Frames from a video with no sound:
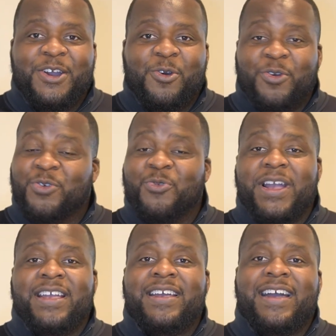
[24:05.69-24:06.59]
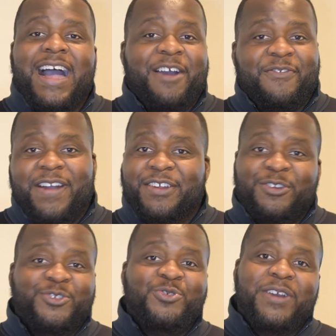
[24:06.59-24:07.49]
or the way our founder,
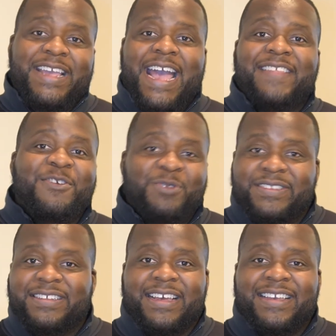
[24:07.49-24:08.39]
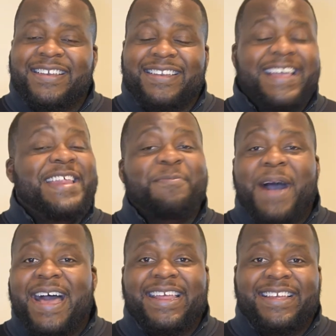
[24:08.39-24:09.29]
Truett, Cathy, would say,
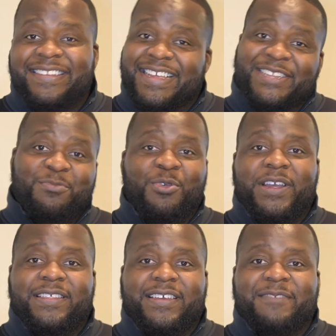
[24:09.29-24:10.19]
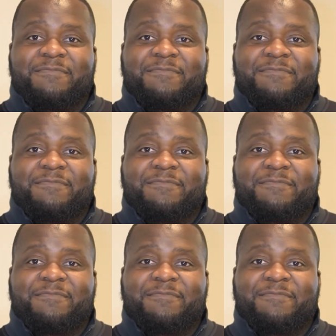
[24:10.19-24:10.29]
anybody that's breathing.